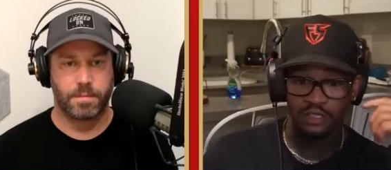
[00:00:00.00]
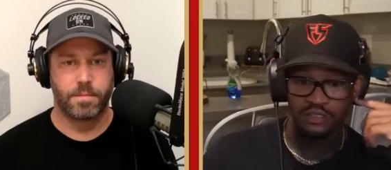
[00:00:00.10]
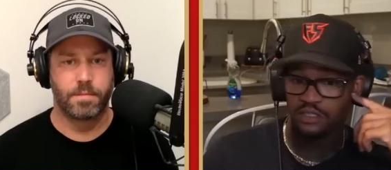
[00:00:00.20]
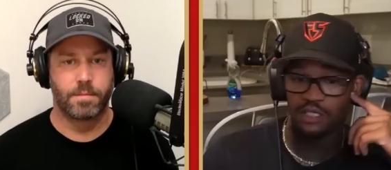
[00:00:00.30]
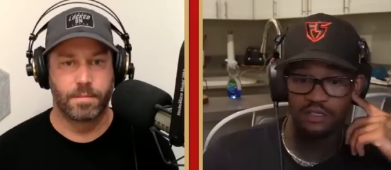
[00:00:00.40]

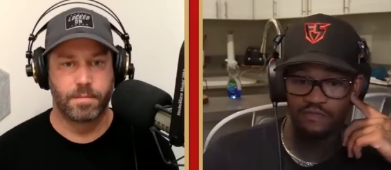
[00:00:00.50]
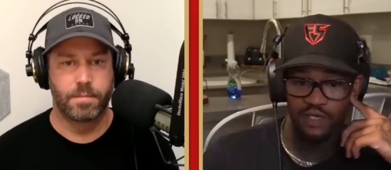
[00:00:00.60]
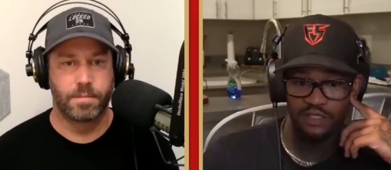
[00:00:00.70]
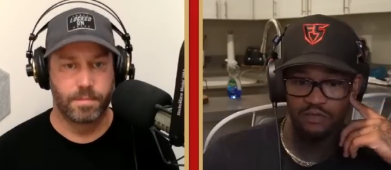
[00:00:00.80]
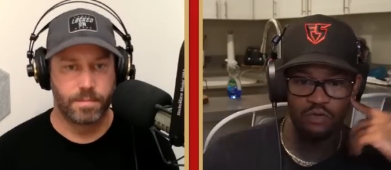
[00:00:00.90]
Speaker 1: Steeler
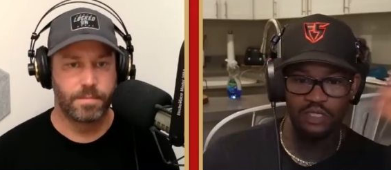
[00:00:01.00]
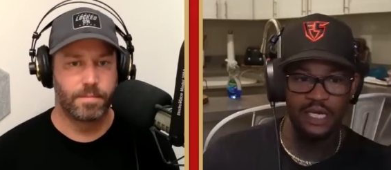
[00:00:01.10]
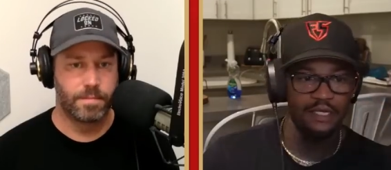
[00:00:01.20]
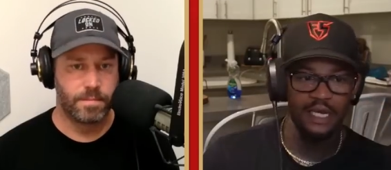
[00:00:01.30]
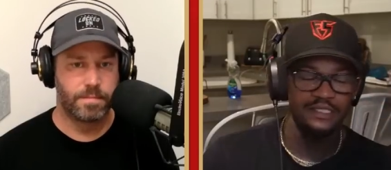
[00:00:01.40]
fans, or mm.
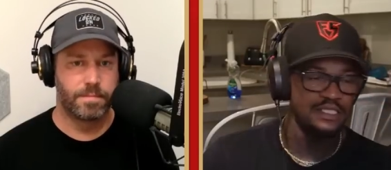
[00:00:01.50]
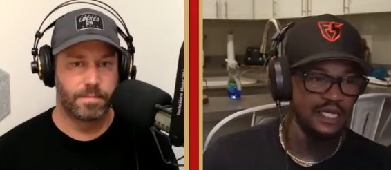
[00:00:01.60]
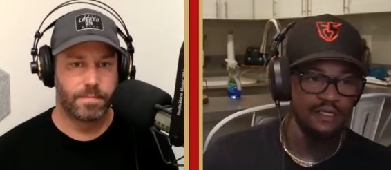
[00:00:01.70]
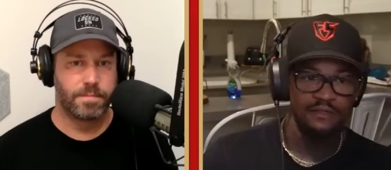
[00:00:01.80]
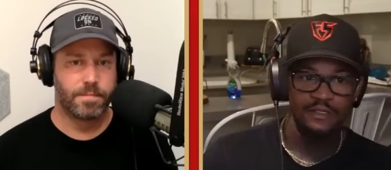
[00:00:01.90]
like I'd
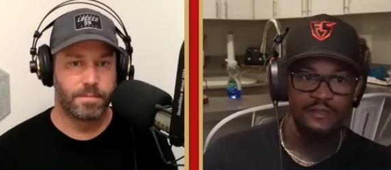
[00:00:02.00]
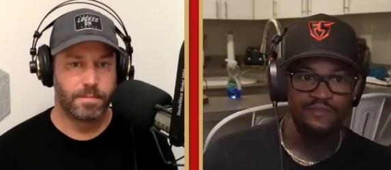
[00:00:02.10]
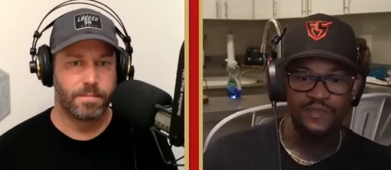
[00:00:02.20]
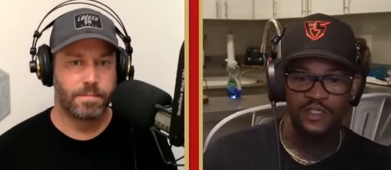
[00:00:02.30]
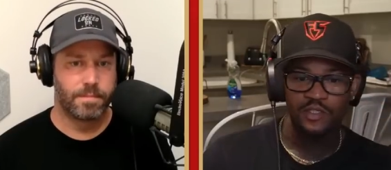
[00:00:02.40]
say,
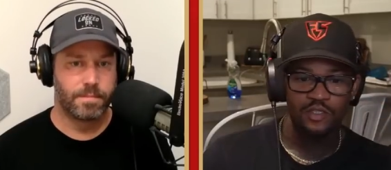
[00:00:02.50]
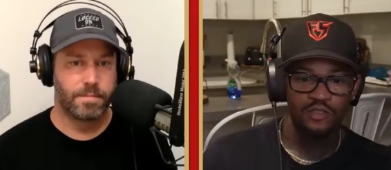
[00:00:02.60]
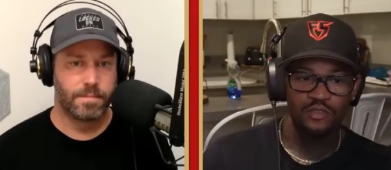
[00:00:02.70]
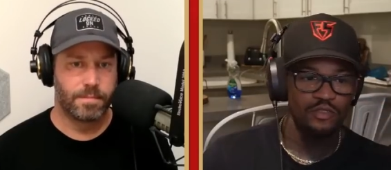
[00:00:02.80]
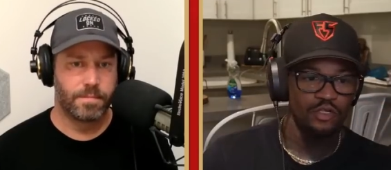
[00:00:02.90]

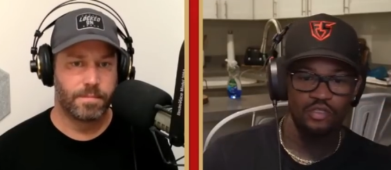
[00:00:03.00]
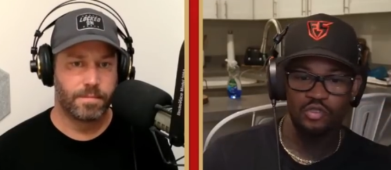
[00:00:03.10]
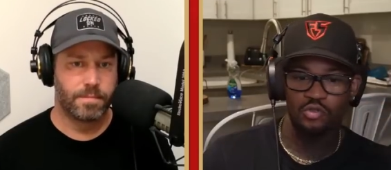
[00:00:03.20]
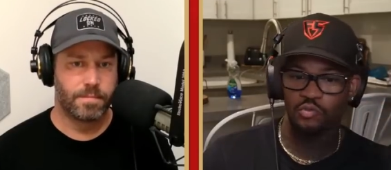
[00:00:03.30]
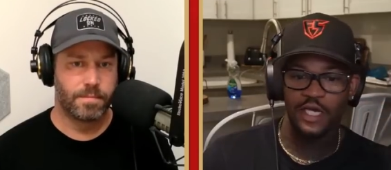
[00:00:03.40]
you know,
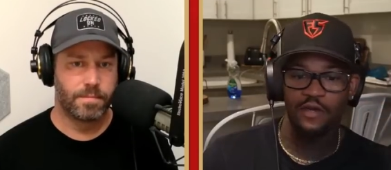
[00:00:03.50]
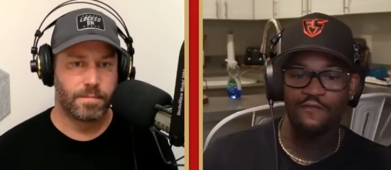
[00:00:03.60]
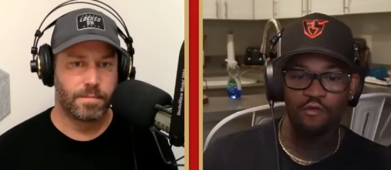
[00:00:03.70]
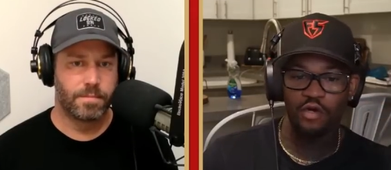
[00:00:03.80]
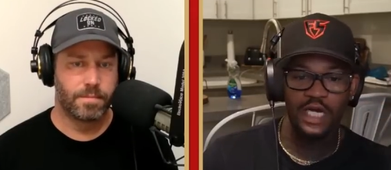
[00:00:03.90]
three out of
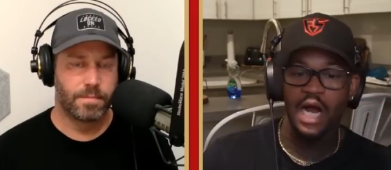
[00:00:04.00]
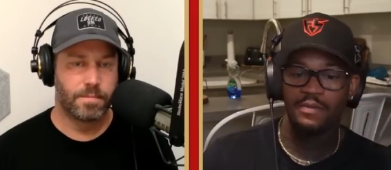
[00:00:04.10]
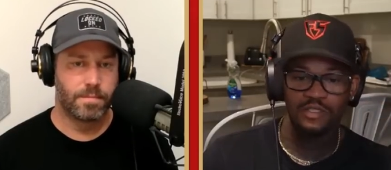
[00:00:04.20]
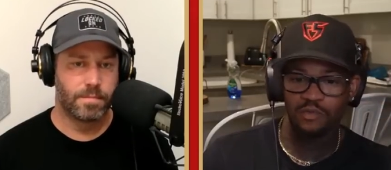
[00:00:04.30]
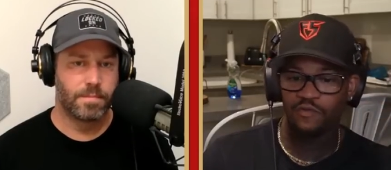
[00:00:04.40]
four
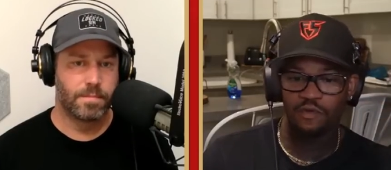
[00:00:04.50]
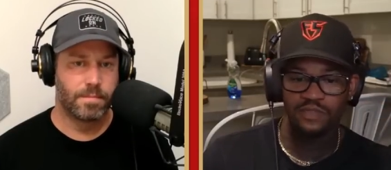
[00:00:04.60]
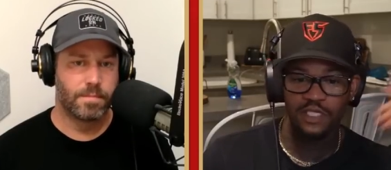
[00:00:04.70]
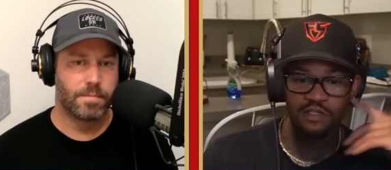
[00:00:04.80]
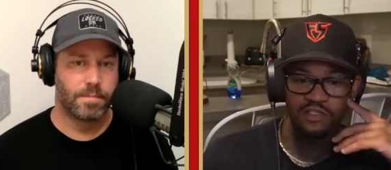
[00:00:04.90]
comments were from
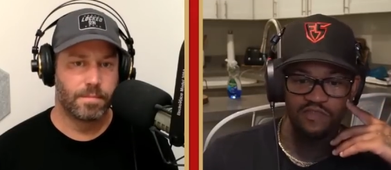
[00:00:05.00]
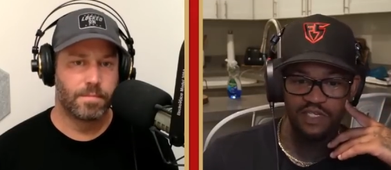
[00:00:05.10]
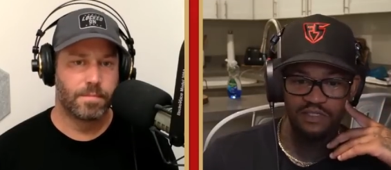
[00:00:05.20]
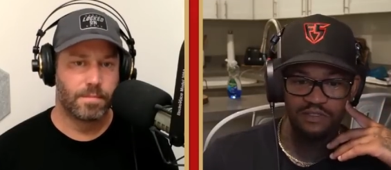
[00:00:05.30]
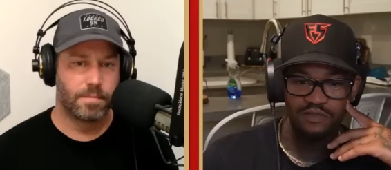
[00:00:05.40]
Steelers
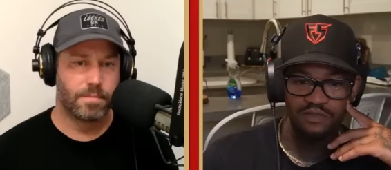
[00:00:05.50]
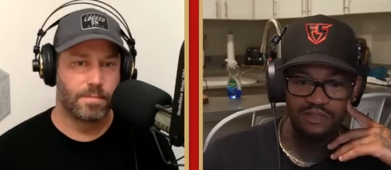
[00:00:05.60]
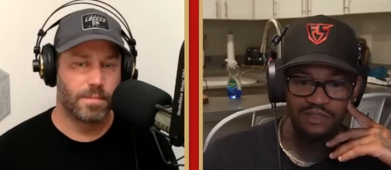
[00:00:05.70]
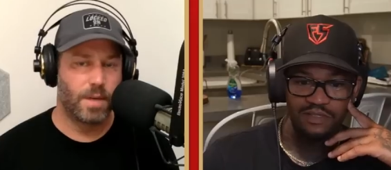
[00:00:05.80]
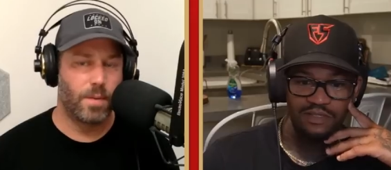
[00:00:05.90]
fans.
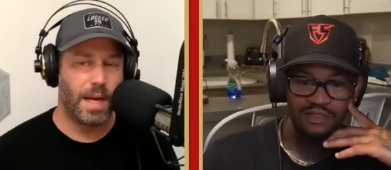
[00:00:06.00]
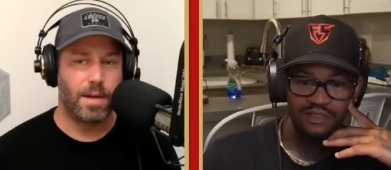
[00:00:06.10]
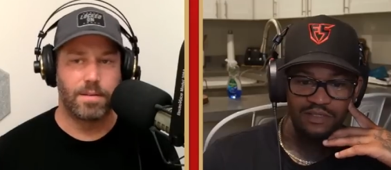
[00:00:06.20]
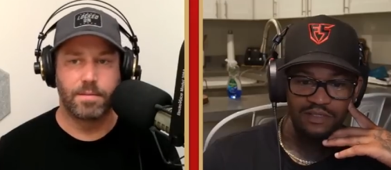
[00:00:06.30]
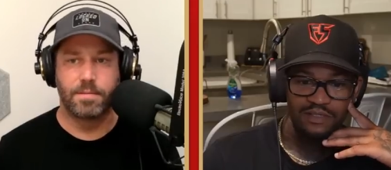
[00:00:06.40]
Speaker 2: Oh
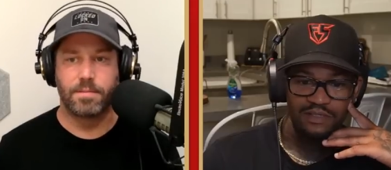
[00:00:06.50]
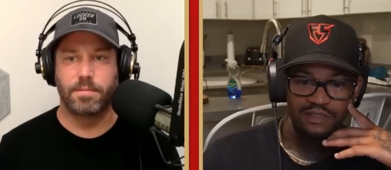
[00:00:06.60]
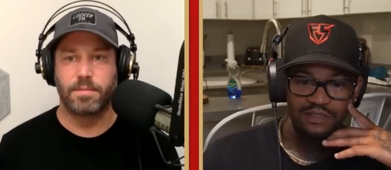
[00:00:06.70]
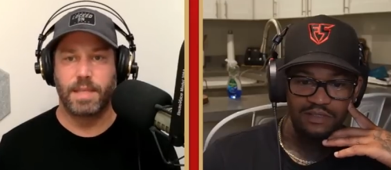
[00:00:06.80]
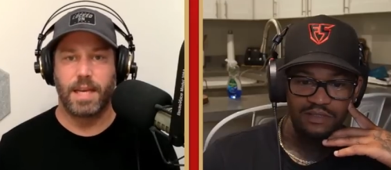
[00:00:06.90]
wow,
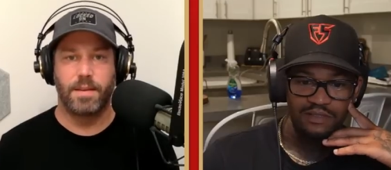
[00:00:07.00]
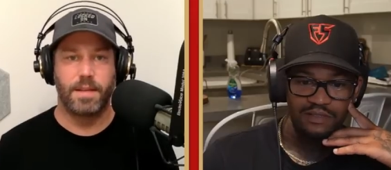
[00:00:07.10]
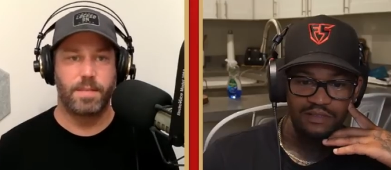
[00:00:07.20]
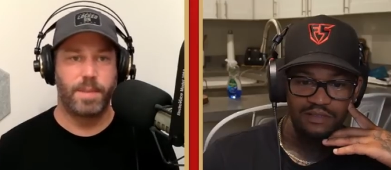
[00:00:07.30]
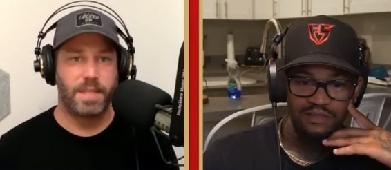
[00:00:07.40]
yeah,
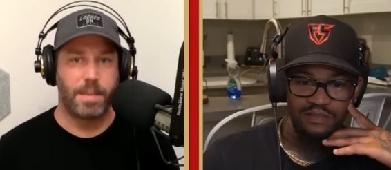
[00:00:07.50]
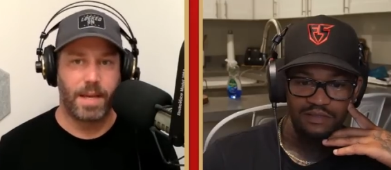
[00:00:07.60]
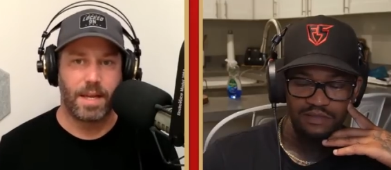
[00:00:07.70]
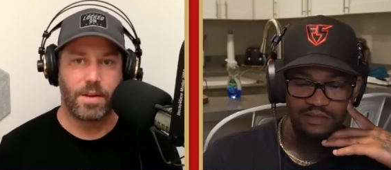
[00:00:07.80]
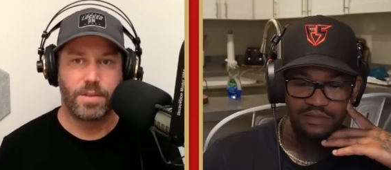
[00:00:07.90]
that's big time.
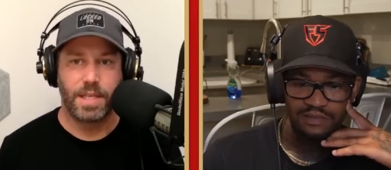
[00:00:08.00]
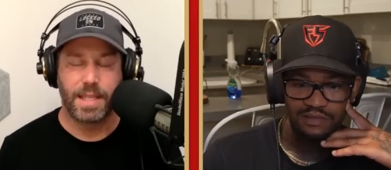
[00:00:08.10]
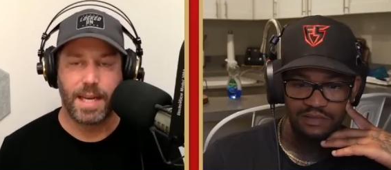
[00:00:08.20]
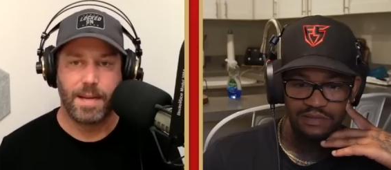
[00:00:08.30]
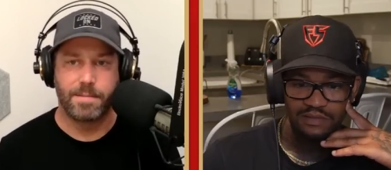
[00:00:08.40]
I gotta go check
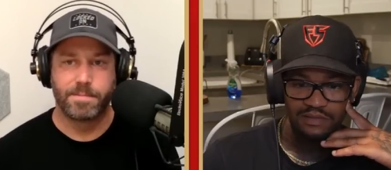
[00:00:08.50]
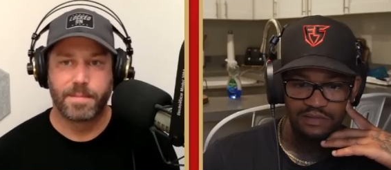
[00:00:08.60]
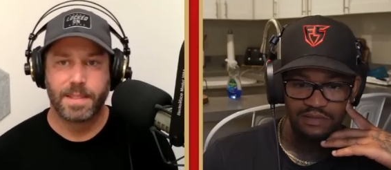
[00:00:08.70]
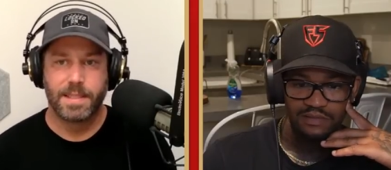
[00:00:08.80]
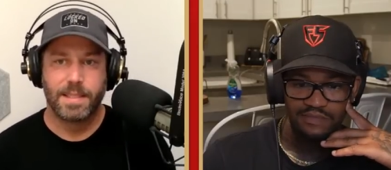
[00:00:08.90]
that out.
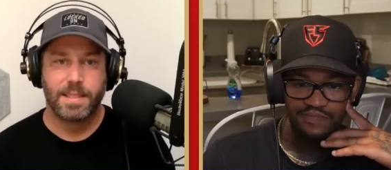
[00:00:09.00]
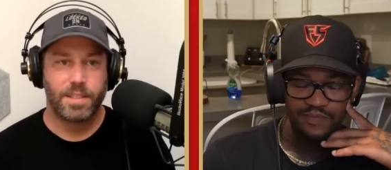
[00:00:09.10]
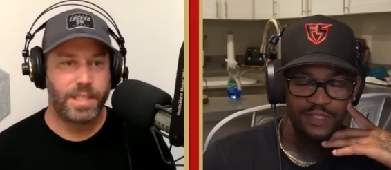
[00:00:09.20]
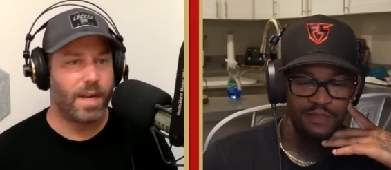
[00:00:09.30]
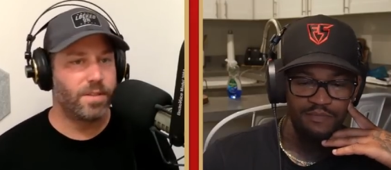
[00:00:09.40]

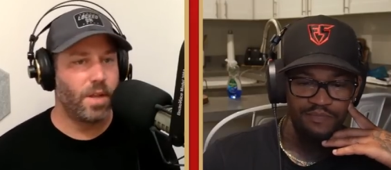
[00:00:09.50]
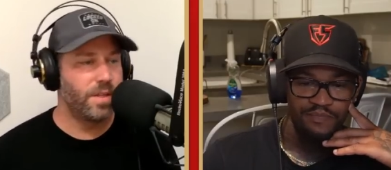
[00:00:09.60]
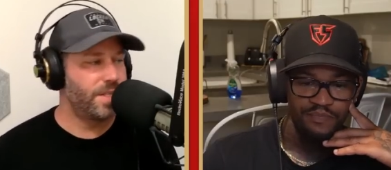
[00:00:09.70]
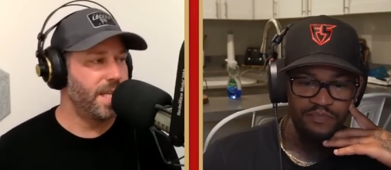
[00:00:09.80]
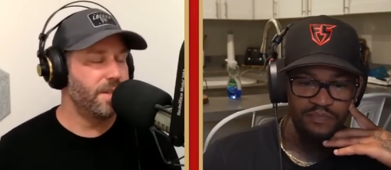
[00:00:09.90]
Yeah. Shout out to all
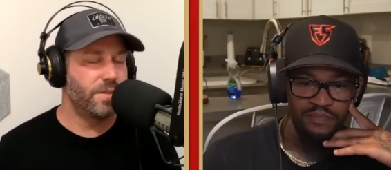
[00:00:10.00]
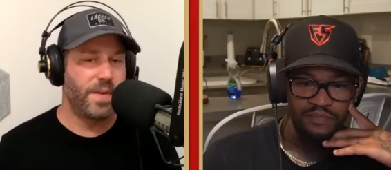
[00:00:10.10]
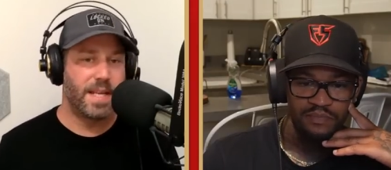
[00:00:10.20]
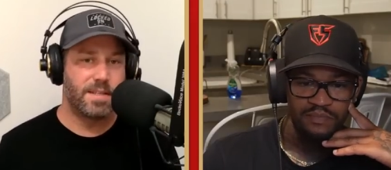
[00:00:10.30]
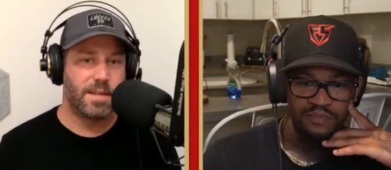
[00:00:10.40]
the Steelers
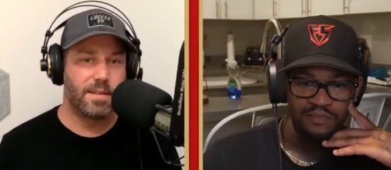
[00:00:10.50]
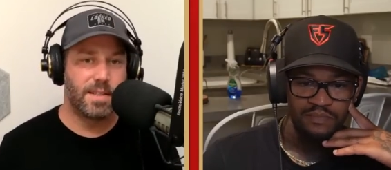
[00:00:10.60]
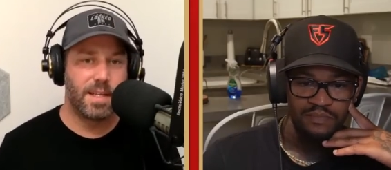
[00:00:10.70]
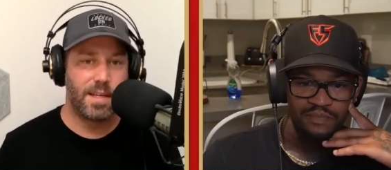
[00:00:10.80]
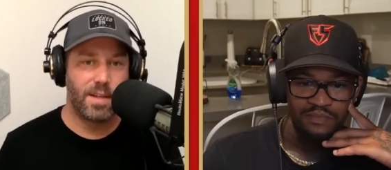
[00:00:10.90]
fans that are
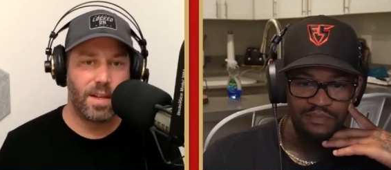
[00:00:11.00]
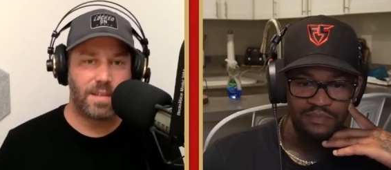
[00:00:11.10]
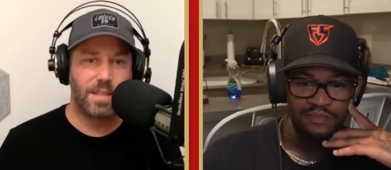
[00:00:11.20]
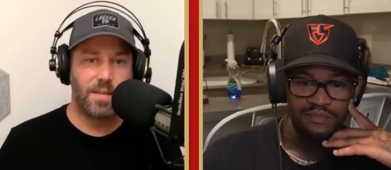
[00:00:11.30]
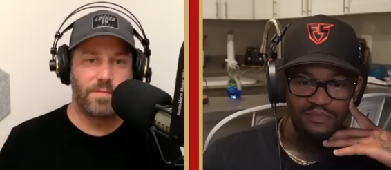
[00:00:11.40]
listening to Locked On